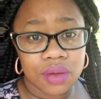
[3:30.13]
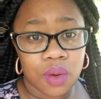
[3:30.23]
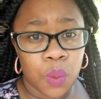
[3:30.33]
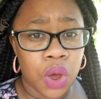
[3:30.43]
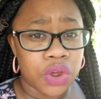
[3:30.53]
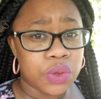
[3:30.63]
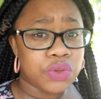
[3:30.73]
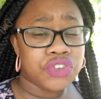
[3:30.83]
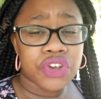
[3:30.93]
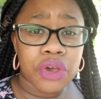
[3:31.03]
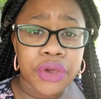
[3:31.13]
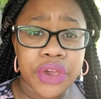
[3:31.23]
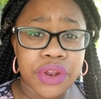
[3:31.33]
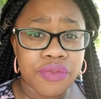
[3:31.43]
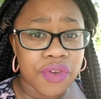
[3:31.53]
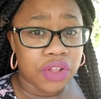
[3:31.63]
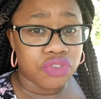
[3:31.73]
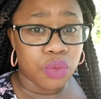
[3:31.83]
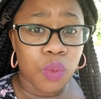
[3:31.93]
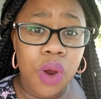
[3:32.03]
well, are you sure? It could affect
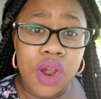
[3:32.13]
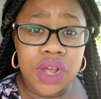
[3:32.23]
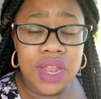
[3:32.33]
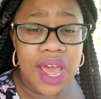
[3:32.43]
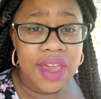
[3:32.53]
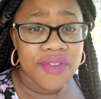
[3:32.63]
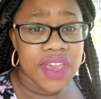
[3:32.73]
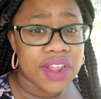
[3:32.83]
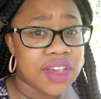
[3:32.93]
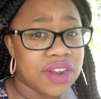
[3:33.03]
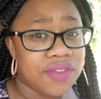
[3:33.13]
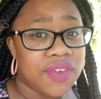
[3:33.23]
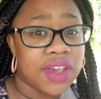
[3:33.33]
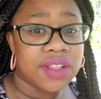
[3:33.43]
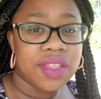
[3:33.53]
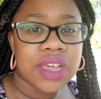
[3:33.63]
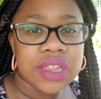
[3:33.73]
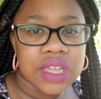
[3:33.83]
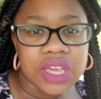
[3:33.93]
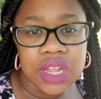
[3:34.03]
your work life. It could affect
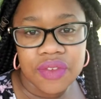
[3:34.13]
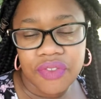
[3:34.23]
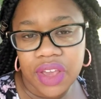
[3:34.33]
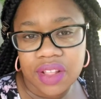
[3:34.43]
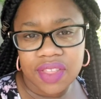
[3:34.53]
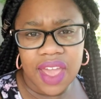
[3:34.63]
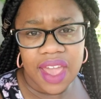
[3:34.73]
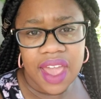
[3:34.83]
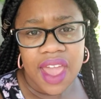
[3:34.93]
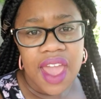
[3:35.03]
this. It could affect that.